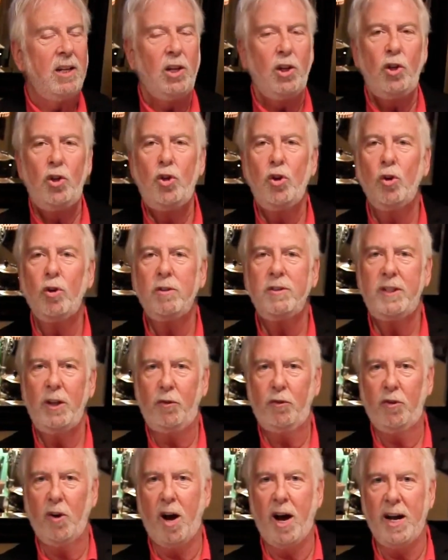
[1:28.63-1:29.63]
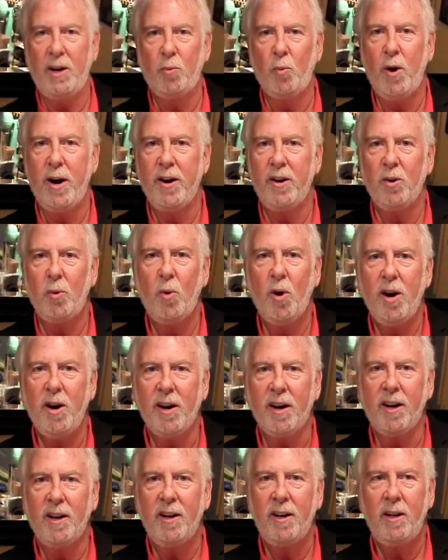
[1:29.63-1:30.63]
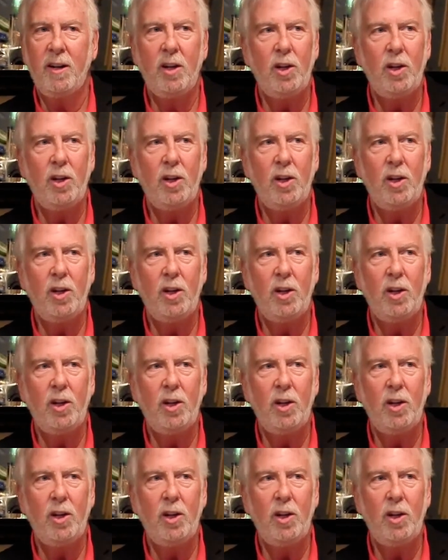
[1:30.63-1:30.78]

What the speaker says: You'll decide where to work.